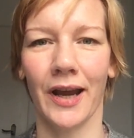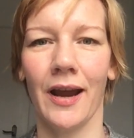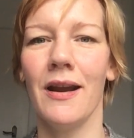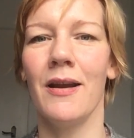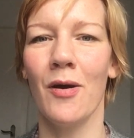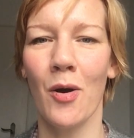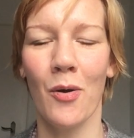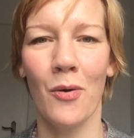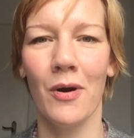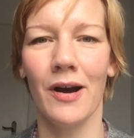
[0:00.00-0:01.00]

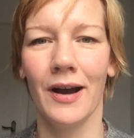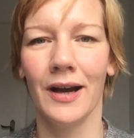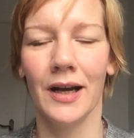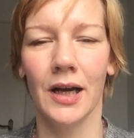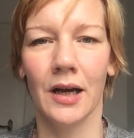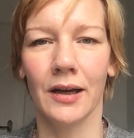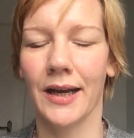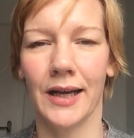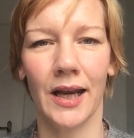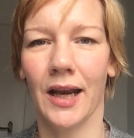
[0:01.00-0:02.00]
Hello,
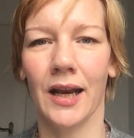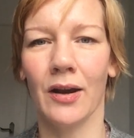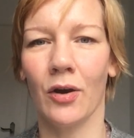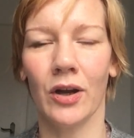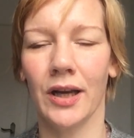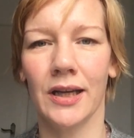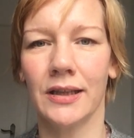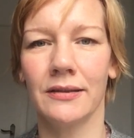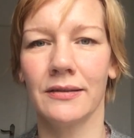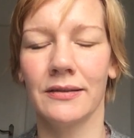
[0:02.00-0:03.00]
Canadian
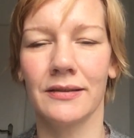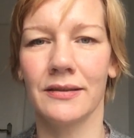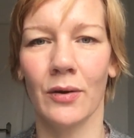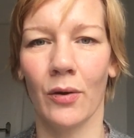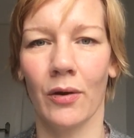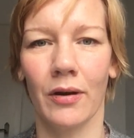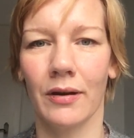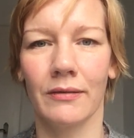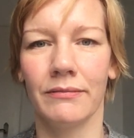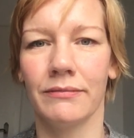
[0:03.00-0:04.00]
audience
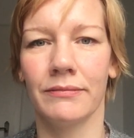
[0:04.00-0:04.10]
or